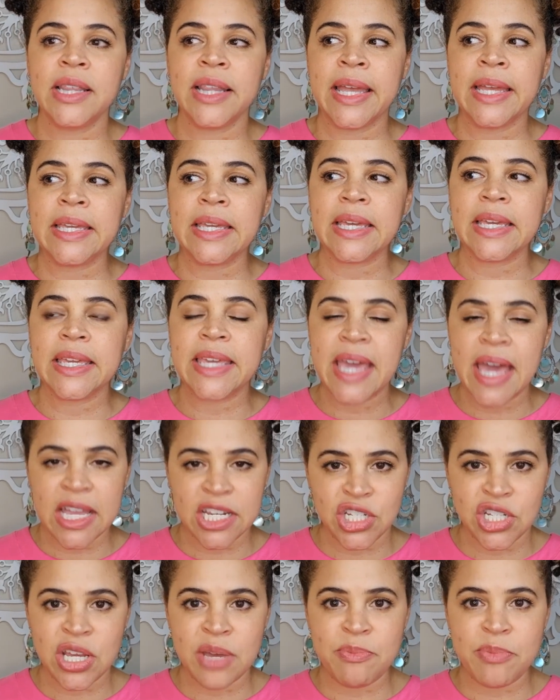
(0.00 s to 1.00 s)
like
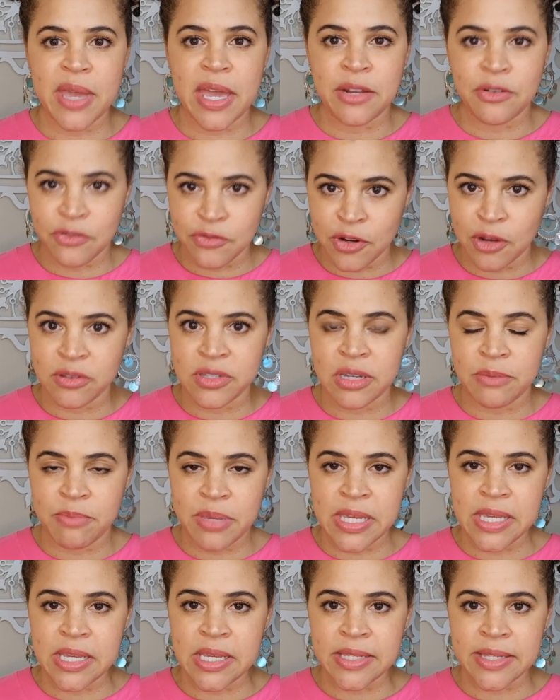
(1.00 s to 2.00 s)
ketchup and frozen
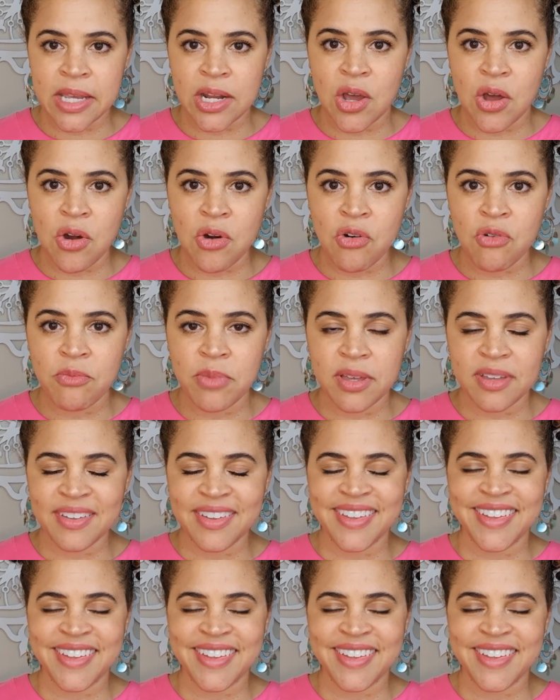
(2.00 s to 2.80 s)
peas at home,